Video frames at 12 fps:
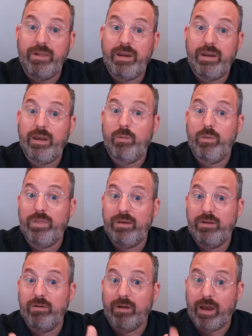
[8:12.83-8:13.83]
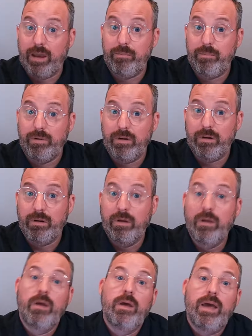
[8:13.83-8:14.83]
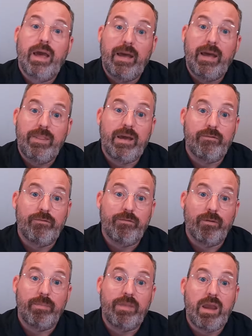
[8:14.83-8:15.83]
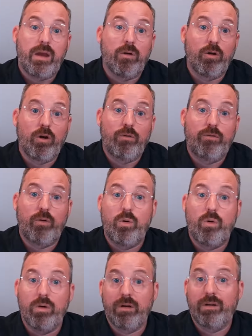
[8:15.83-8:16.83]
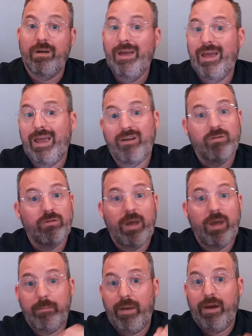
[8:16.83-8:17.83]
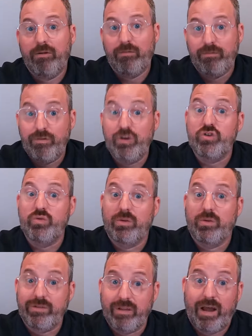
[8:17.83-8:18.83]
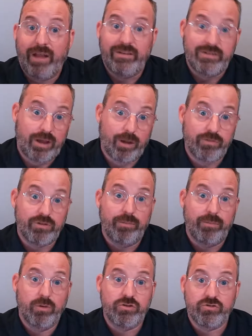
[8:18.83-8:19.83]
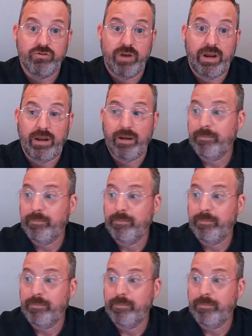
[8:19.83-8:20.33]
it within your guidebook, and then from there go forward and create better visual slides to help support your training.